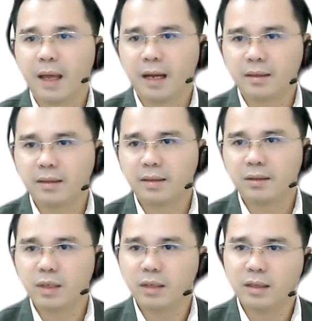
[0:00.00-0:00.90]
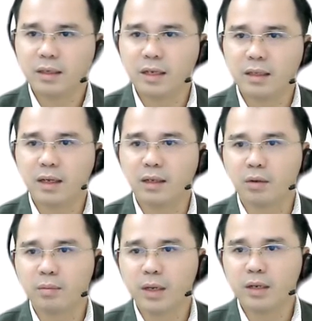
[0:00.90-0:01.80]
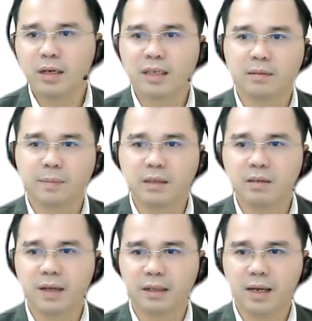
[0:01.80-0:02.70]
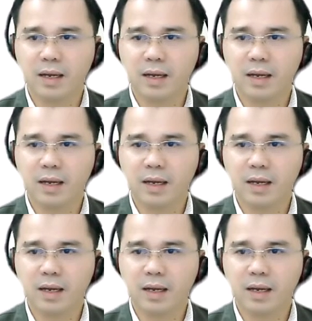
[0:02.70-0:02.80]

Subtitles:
access to internet and computer at specific